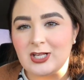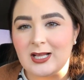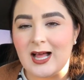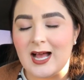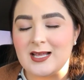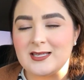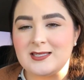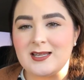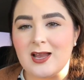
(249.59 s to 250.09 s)

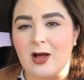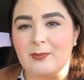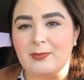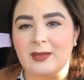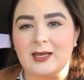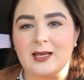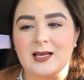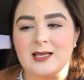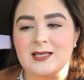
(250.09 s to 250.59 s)
class now
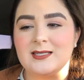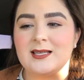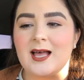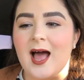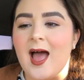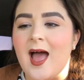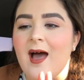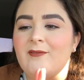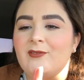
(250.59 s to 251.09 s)
because
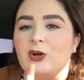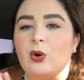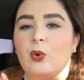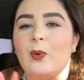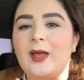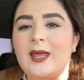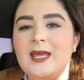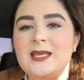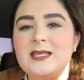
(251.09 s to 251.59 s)
I have a
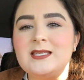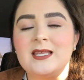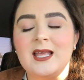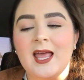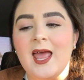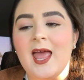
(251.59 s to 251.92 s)
quiz,